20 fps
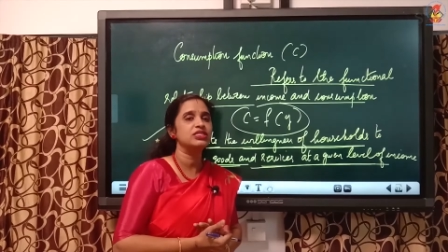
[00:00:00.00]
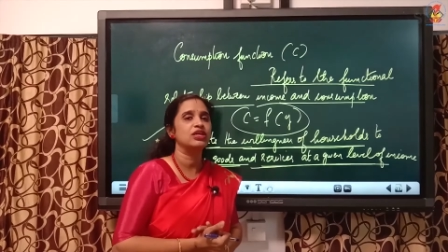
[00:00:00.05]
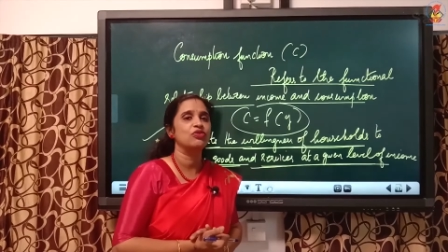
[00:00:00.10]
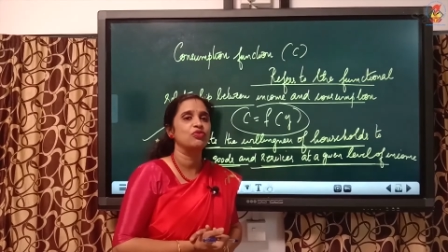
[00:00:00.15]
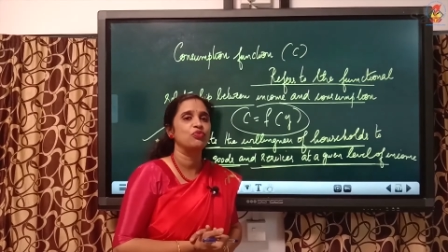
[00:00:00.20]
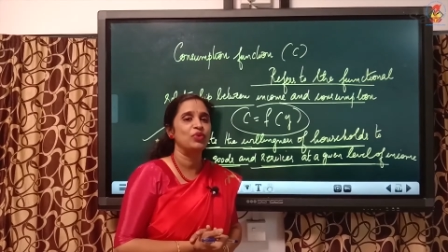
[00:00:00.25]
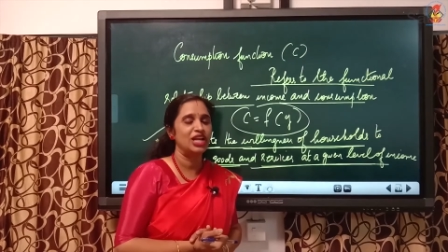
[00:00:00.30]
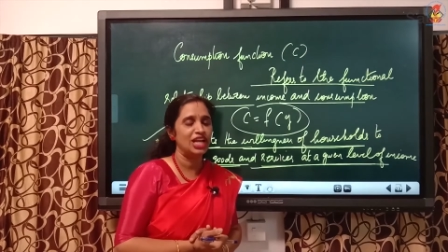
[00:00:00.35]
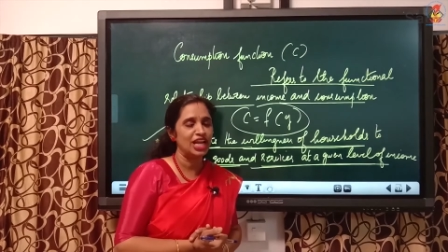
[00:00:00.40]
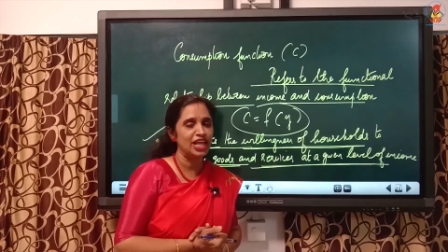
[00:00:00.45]
are
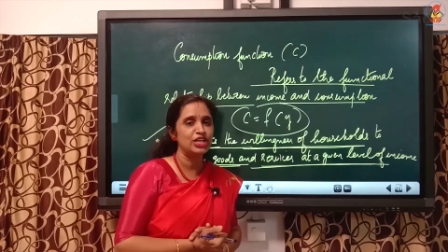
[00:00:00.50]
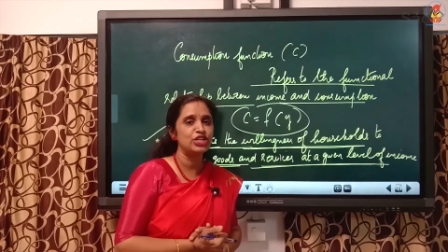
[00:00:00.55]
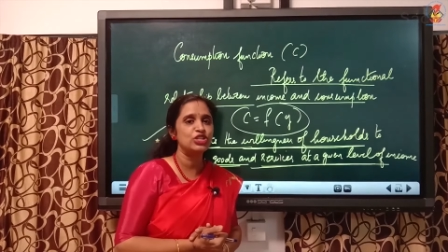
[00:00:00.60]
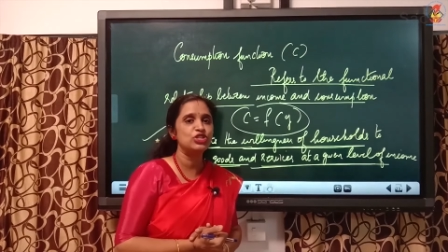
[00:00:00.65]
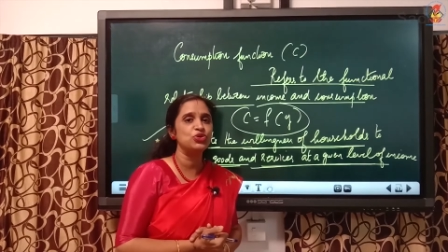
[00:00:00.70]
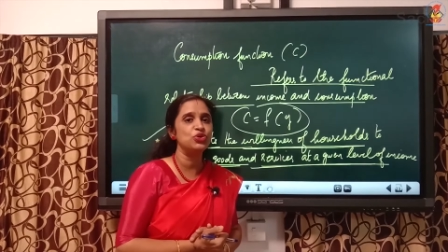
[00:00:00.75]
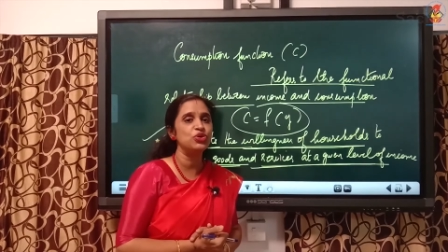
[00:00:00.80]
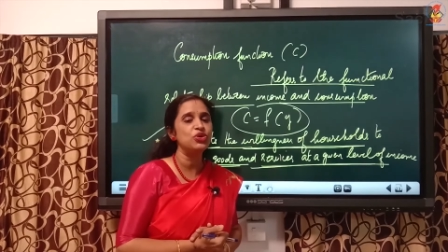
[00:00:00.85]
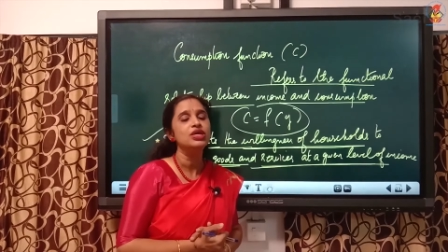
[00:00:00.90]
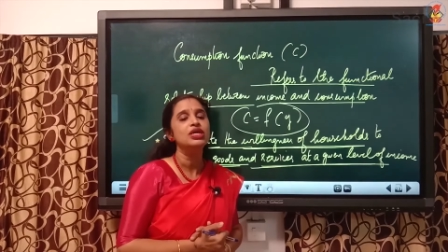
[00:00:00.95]
willing
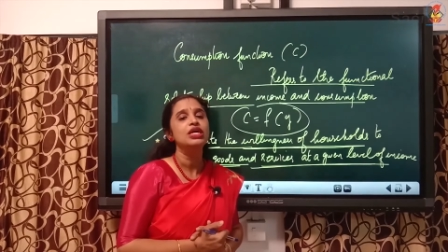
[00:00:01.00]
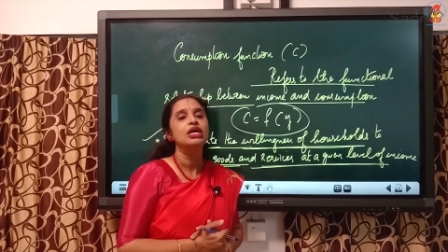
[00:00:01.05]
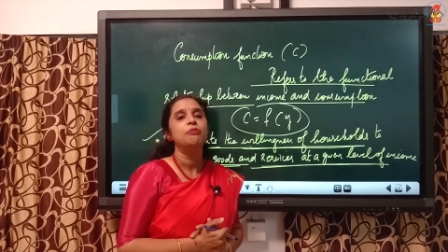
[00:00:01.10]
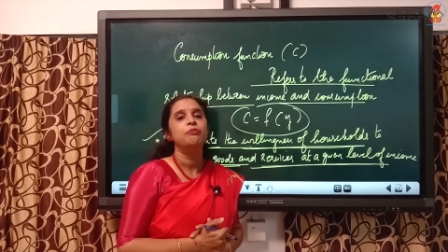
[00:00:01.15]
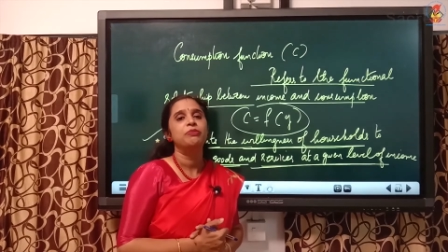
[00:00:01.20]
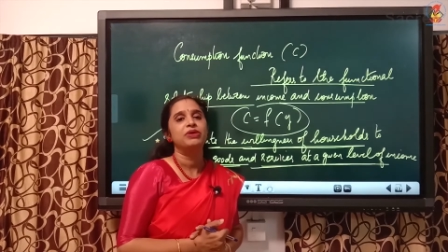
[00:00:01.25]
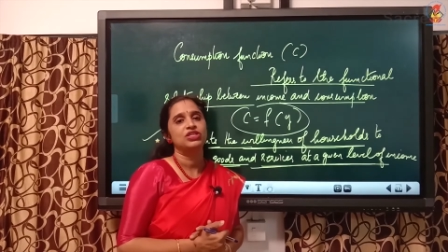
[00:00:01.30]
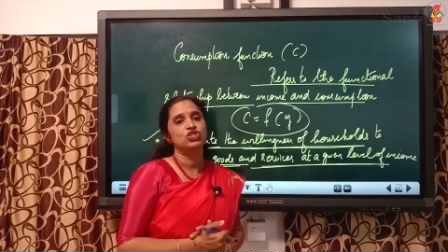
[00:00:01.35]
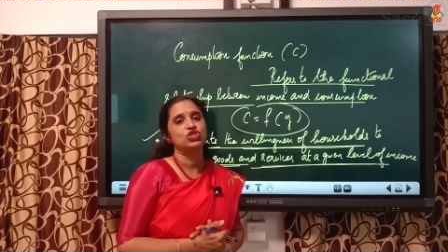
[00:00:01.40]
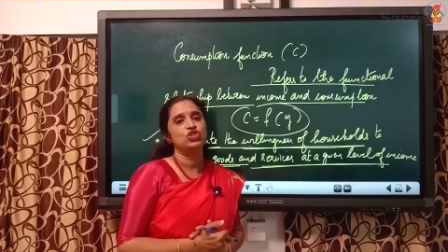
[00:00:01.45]
to
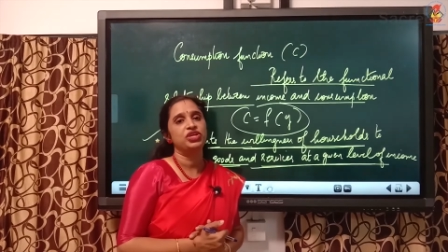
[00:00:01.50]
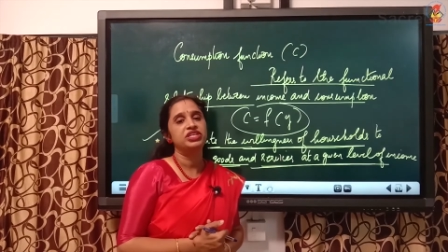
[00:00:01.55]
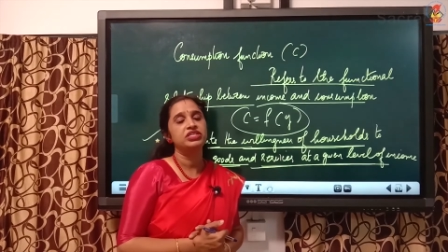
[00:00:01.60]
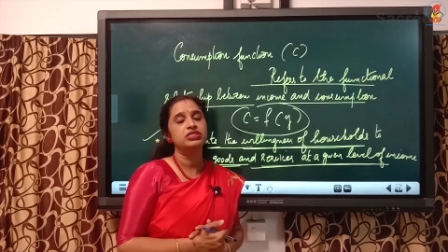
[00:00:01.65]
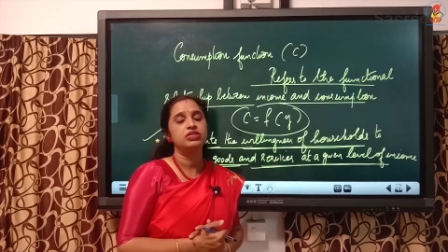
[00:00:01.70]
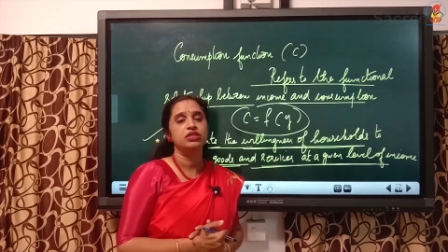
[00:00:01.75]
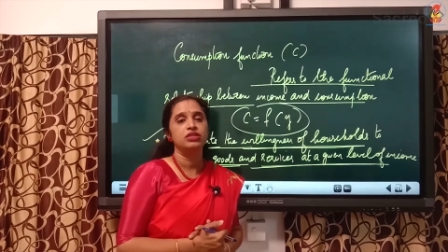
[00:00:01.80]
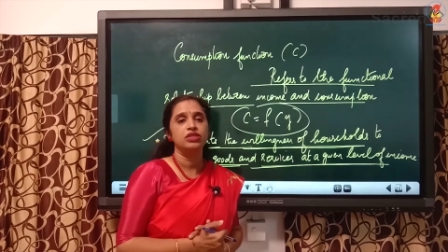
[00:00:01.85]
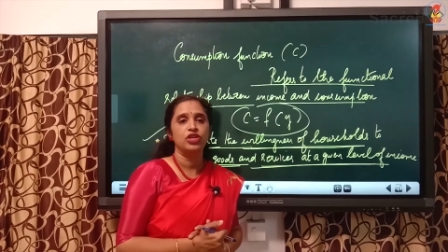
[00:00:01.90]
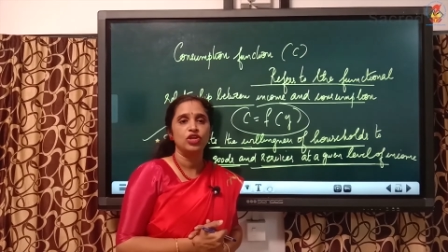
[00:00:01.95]
purchase
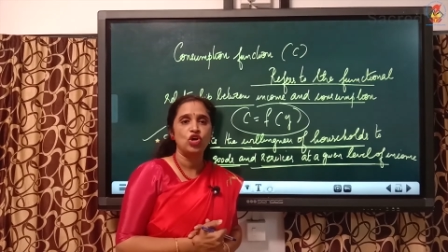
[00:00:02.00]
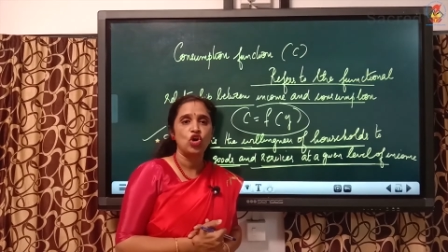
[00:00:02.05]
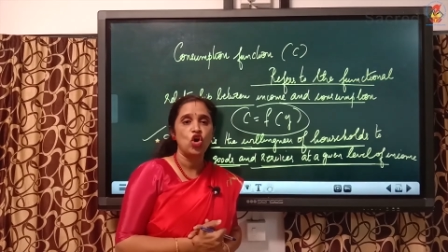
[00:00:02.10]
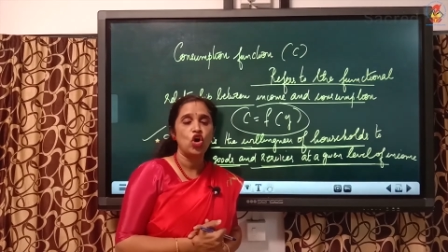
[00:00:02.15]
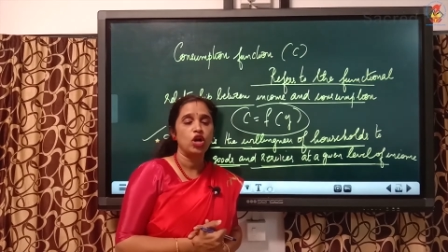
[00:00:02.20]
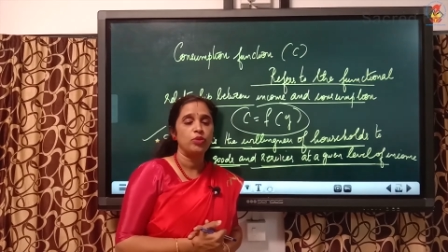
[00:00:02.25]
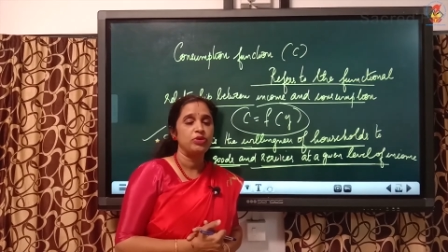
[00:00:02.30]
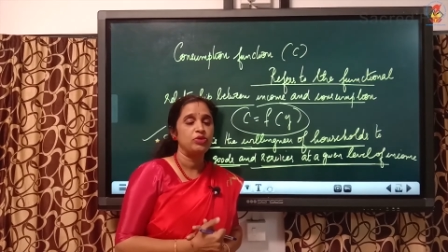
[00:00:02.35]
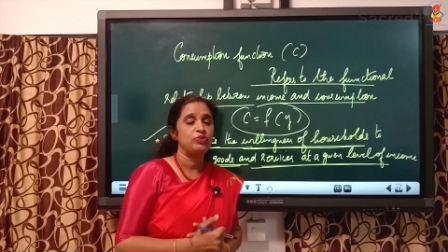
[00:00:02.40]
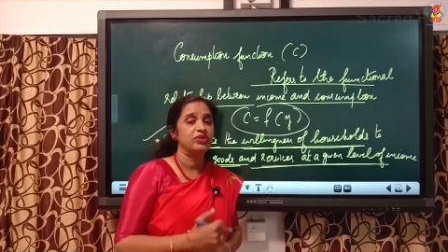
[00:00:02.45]
in the
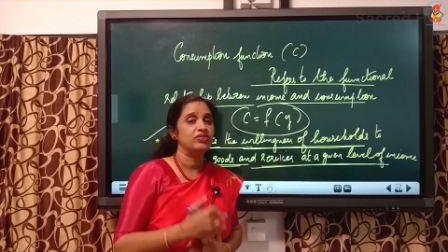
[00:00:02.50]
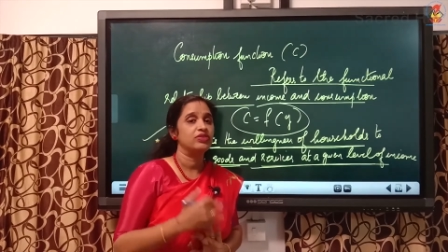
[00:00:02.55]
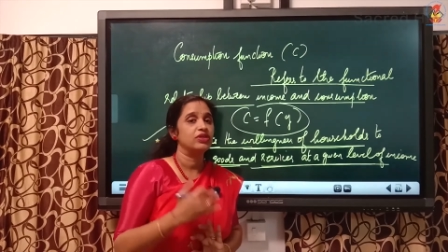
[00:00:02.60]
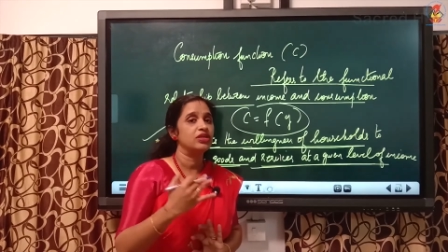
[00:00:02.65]
economy with the